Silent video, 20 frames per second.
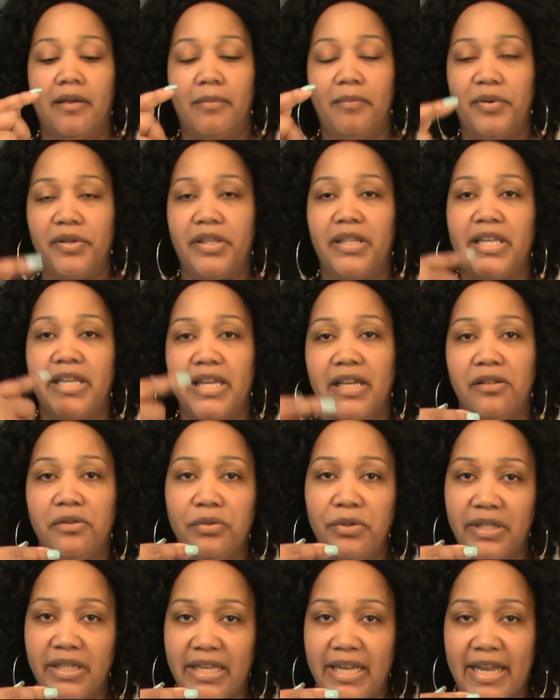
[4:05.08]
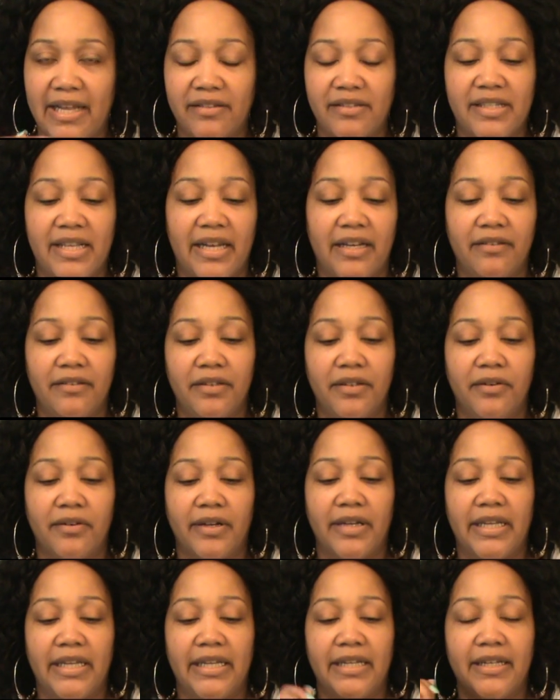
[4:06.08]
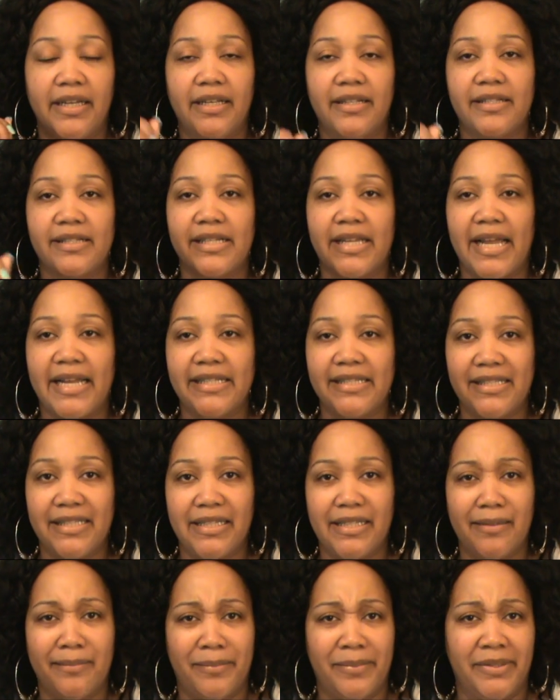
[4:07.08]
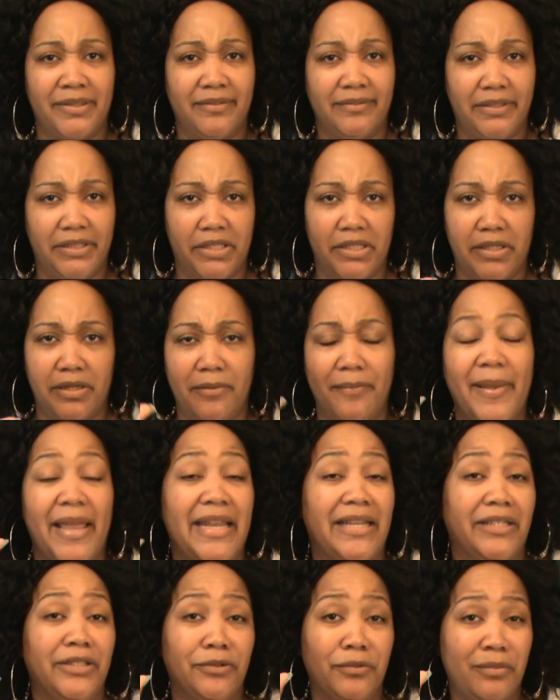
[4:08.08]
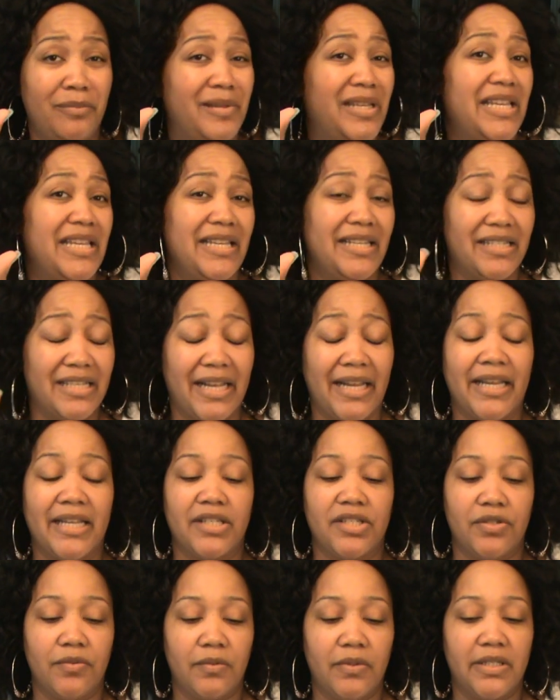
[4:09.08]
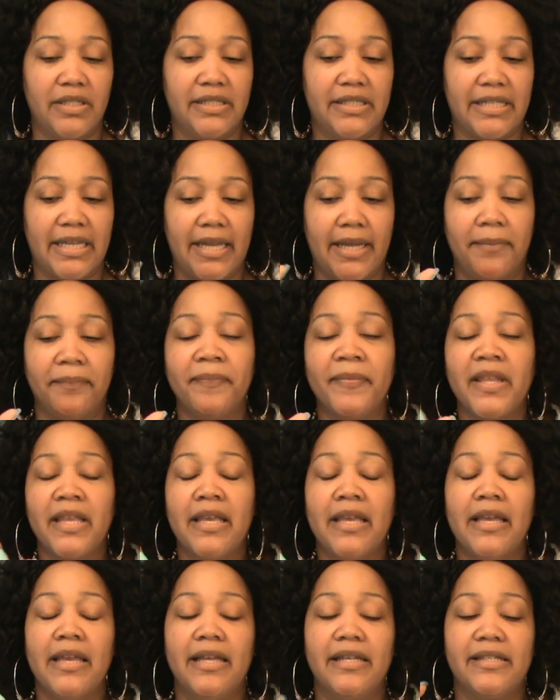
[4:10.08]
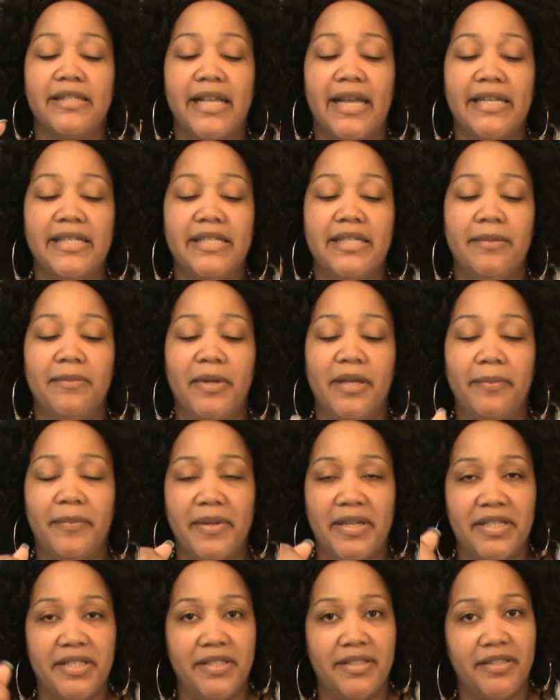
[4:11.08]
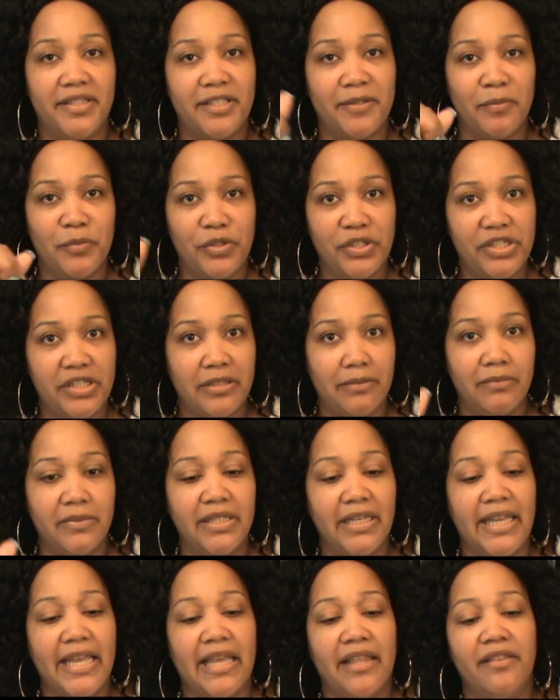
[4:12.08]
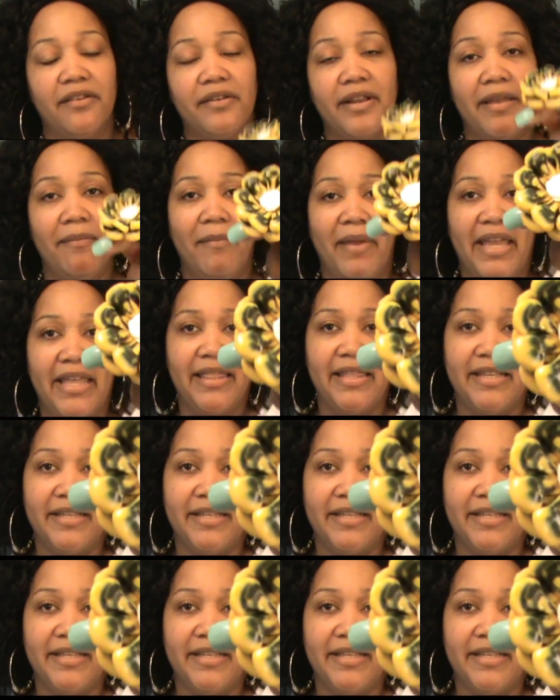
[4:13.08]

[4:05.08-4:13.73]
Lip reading: put the yellow on the outside of the green, sliced up, you know, made little beads, I guess you want to say. Sliced them up and smushed them together and made